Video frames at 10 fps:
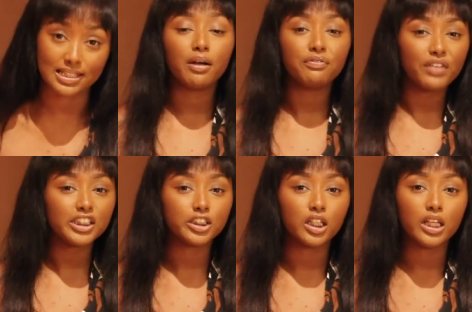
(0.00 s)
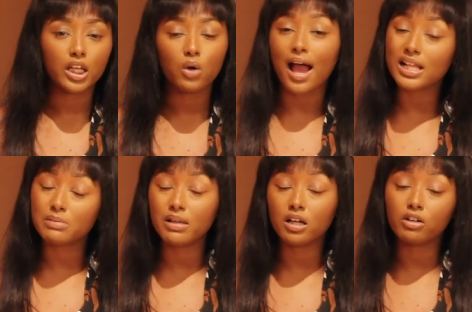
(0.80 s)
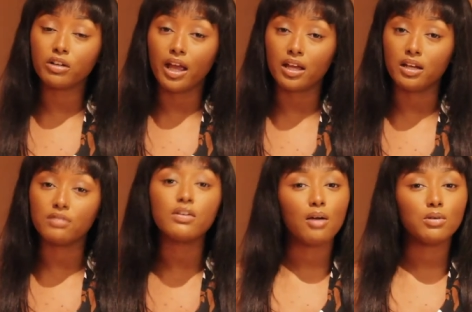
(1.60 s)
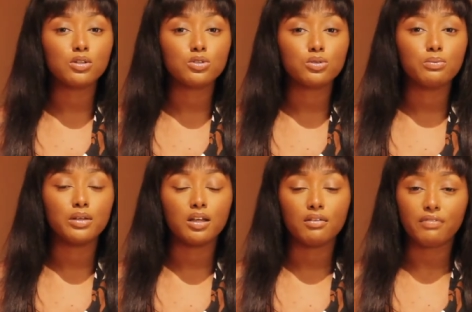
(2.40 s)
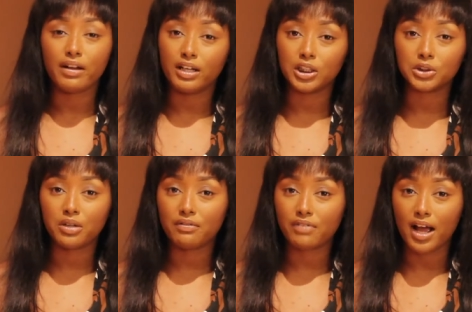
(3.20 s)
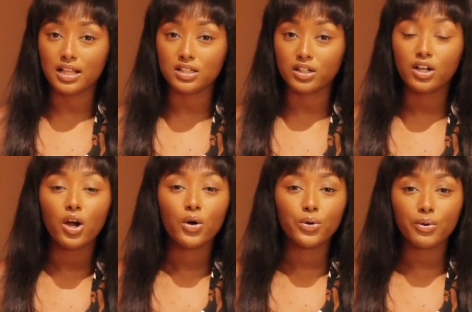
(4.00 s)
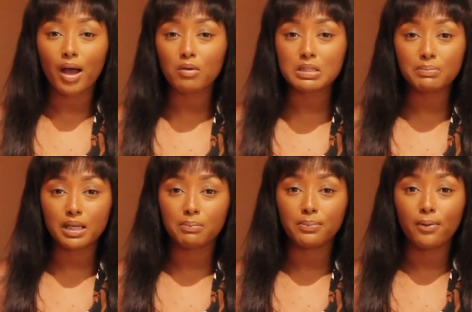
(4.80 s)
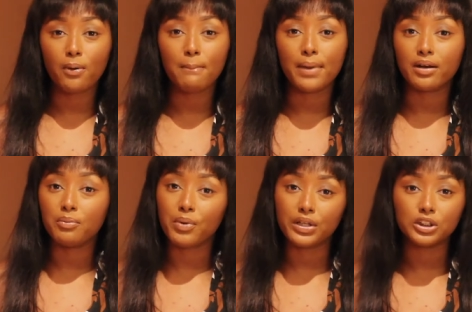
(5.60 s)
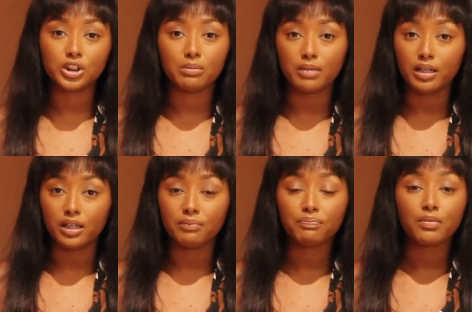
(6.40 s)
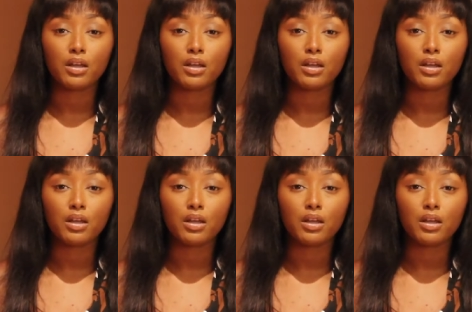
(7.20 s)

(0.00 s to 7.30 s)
Professionally, I as being a creative, I want a financial advisor who helps people better manage their money,